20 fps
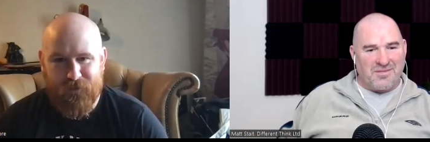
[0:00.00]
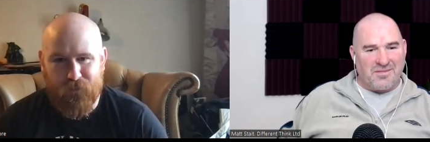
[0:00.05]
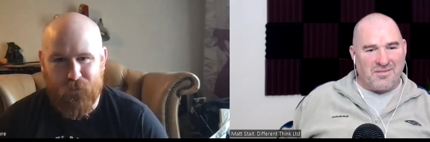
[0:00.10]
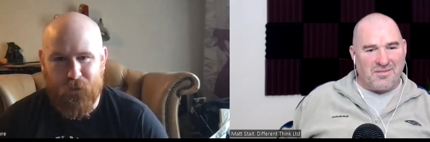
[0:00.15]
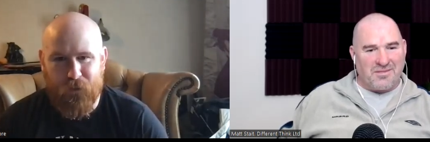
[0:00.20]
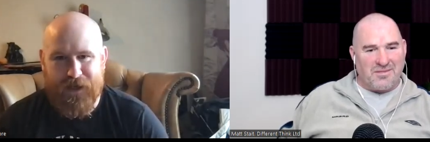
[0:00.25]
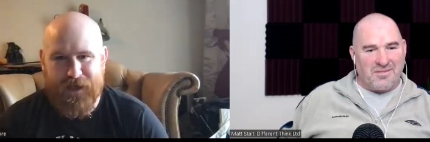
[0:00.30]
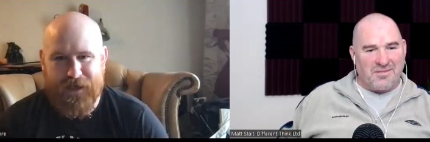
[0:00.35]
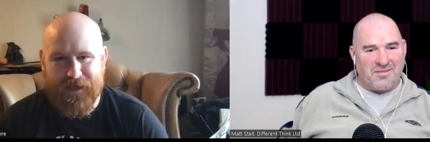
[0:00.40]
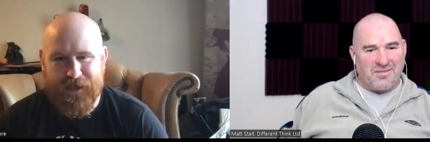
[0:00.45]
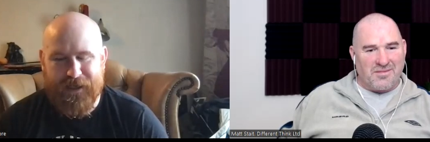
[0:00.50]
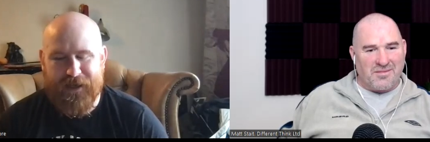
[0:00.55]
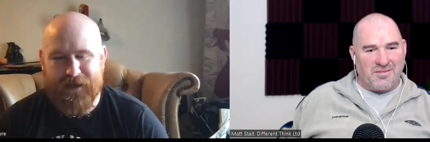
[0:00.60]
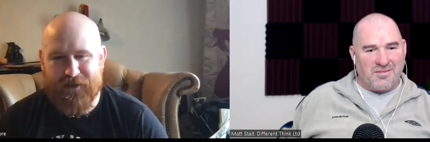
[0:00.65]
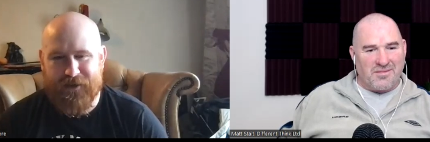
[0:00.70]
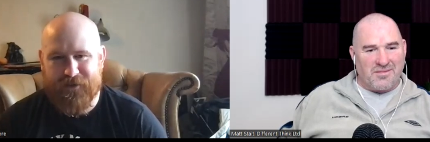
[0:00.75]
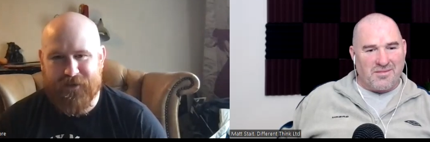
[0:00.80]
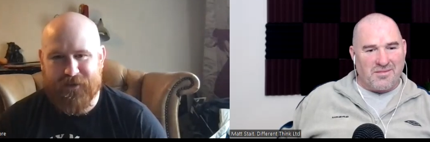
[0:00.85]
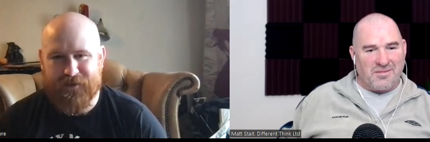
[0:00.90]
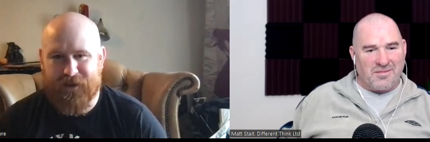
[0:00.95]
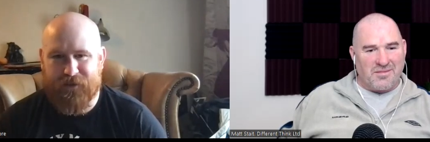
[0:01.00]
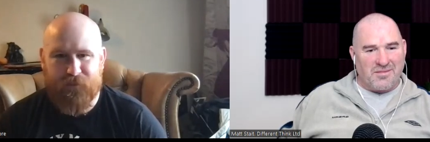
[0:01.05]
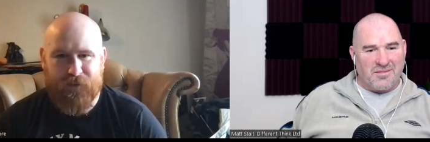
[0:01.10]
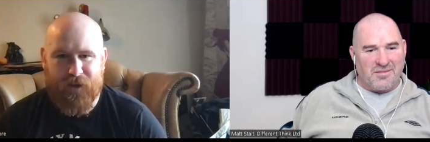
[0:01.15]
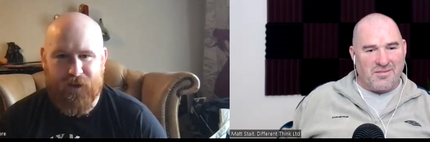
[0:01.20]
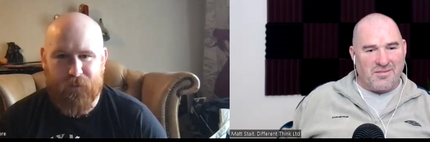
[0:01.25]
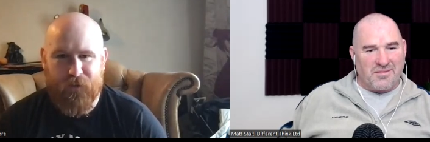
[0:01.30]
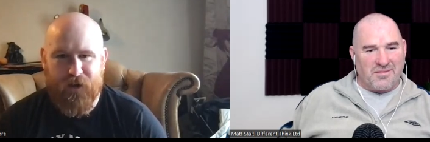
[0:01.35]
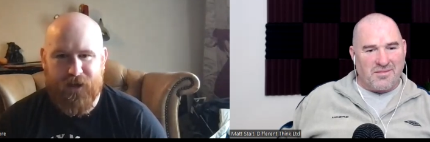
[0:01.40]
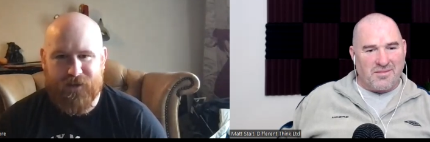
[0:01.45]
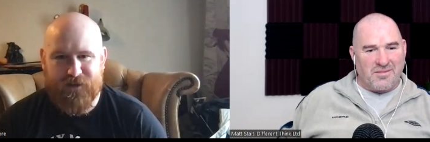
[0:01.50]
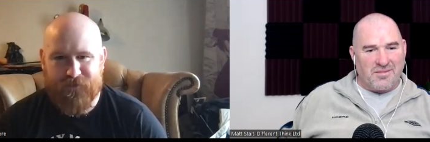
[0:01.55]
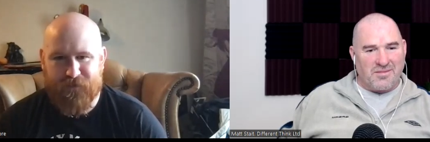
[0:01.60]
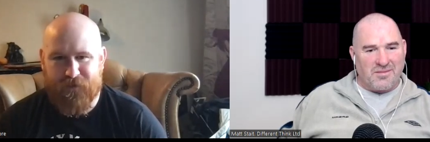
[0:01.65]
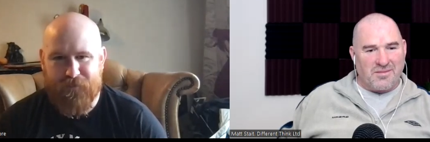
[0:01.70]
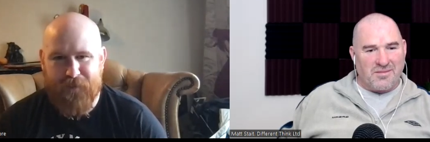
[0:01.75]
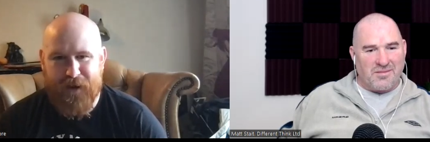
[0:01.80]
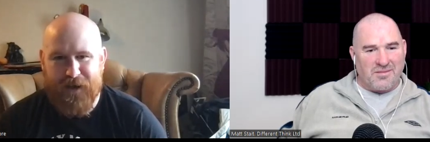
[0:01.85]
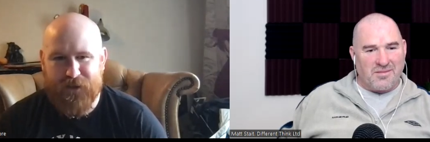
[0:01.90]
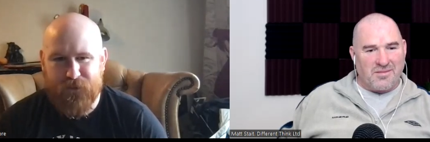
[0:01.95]
Speaker 1: willingly. And I think that that works. If
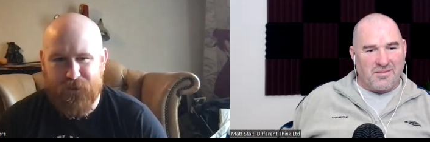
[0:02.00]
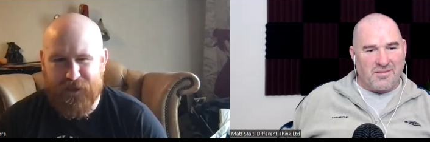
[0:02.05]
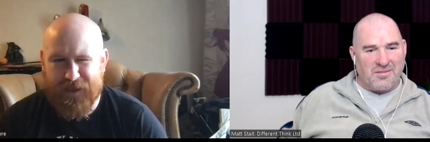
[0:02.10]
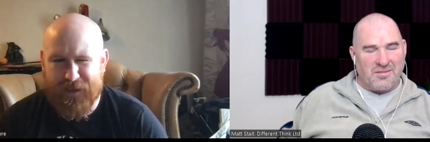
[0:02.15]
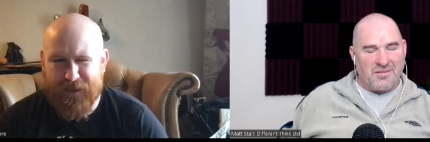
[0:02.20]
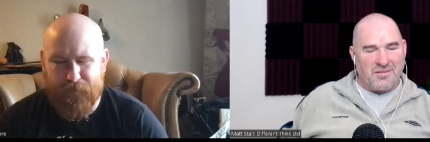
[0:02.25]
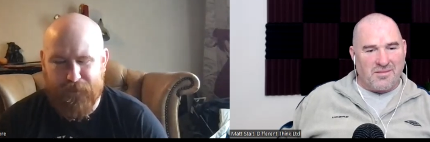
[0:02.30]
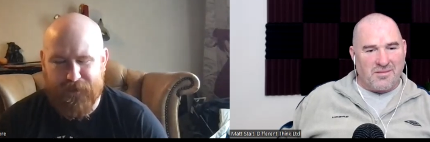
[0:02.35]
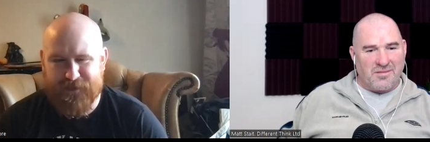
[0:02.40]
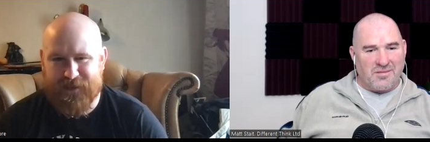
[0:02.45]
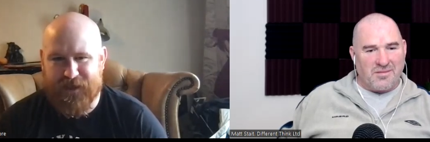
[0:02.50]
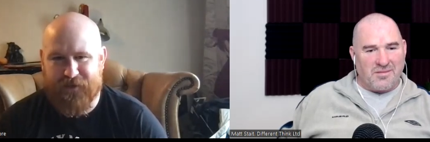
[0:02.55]
I've made you a little bit